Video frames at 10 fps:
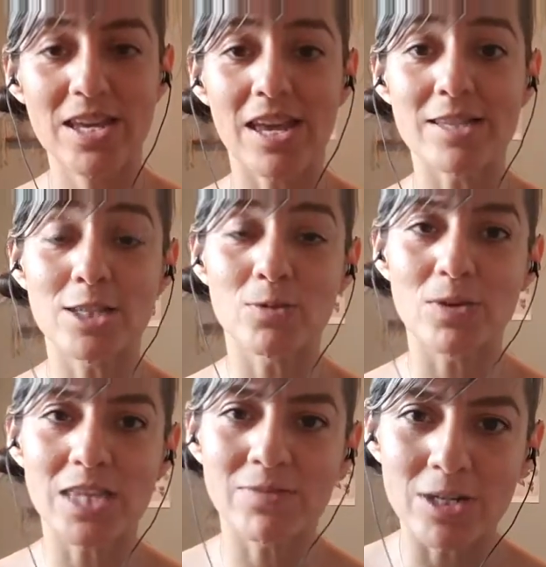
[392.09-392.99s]
And so
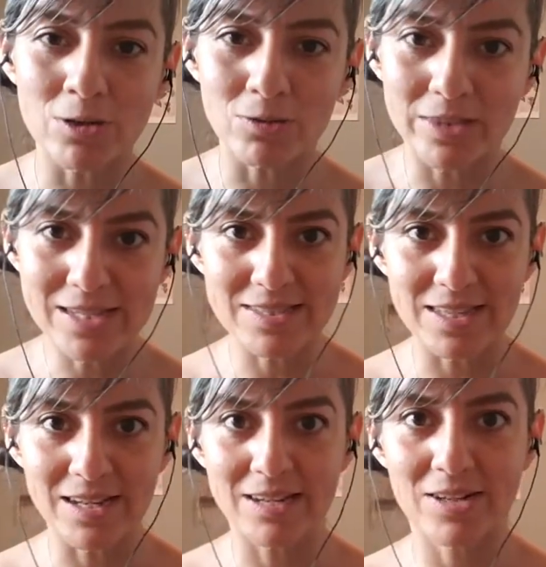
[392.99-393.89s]
whenever you
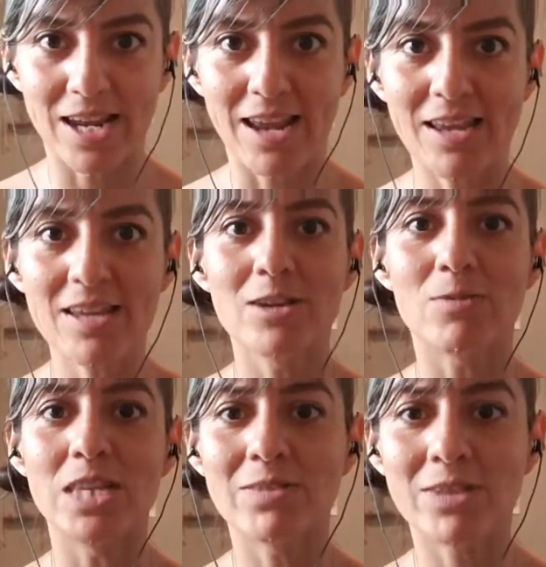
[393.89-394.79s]
listen, okay,
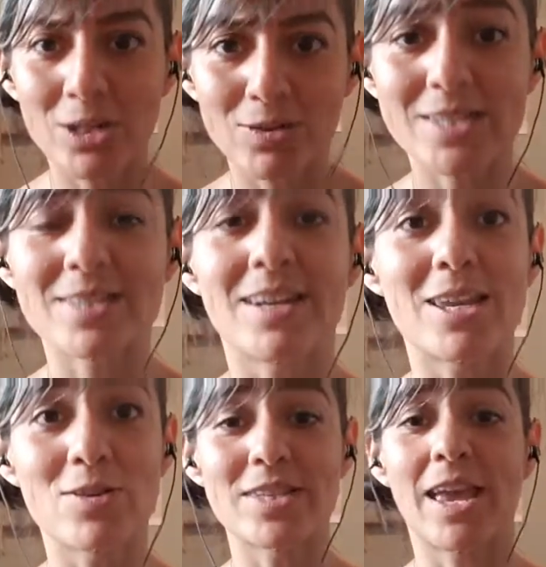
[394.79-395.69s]
whenever you listen
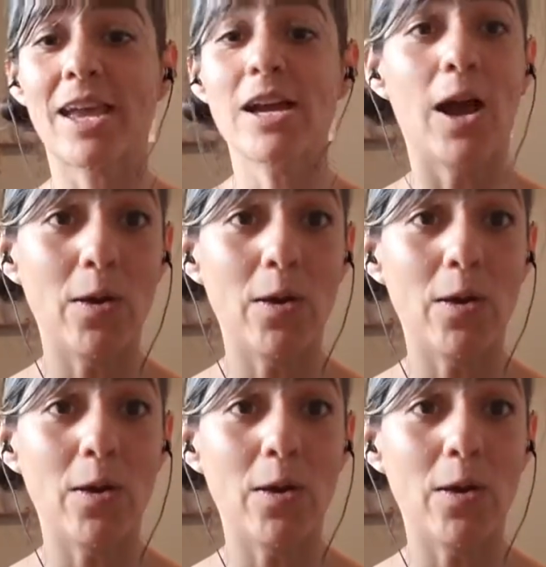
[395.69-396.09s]
and you say,